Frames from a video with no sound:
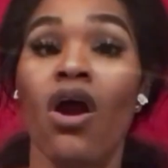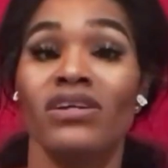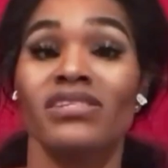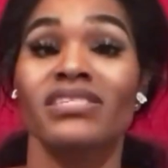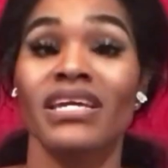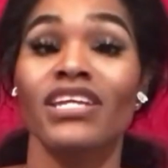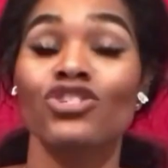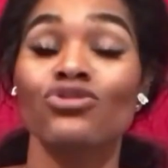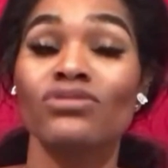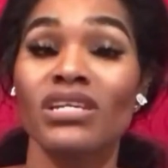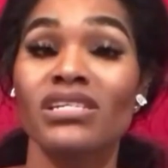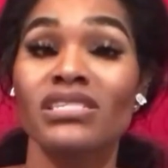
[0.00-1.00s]
or saying that you
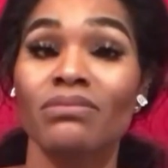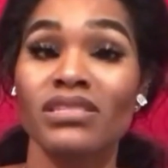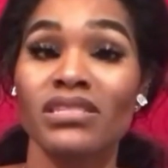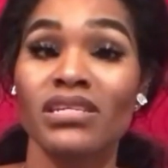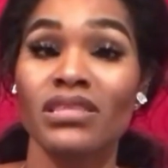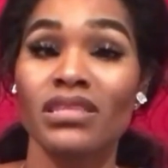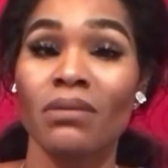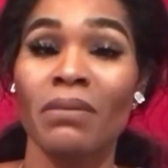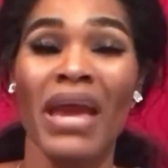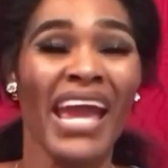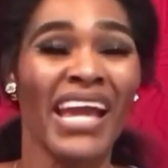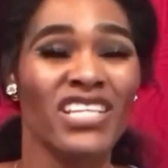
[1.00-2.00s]
did something to them,
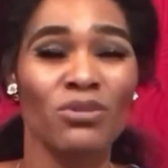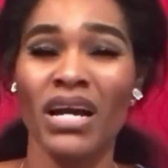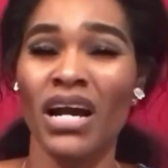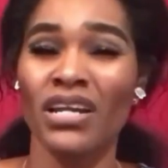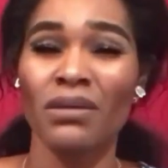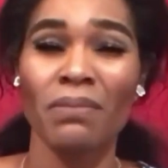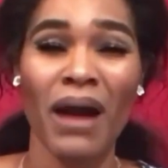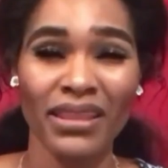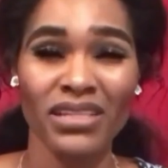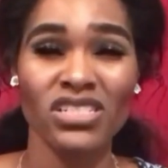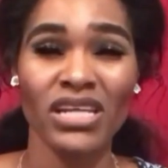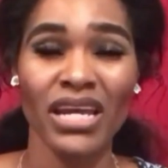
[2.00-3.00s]
and to be
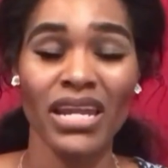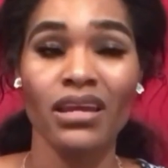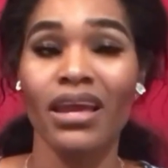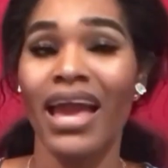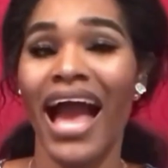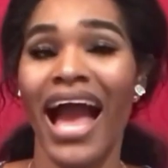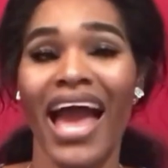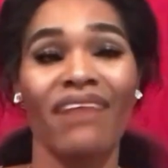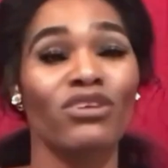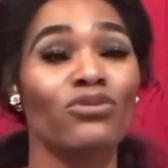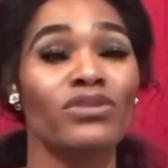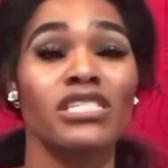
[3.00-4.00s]
unapologetic, I have
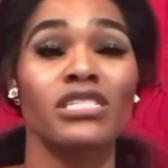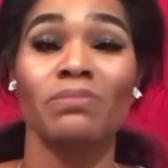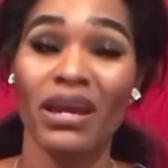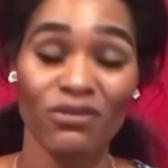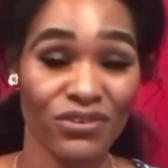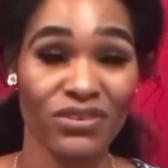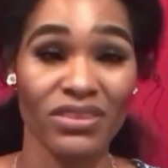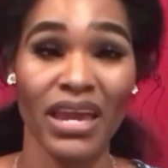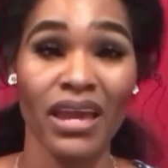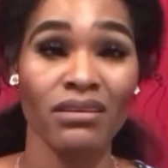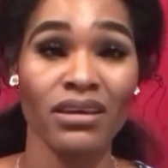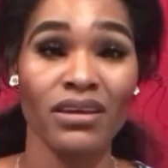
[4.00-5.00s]
no respect for
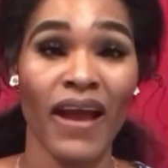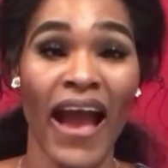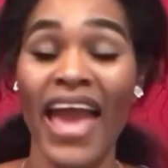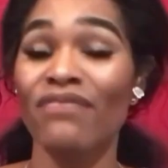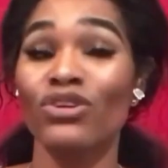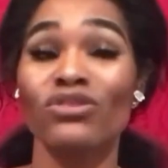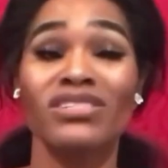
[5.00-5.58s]
that. I have no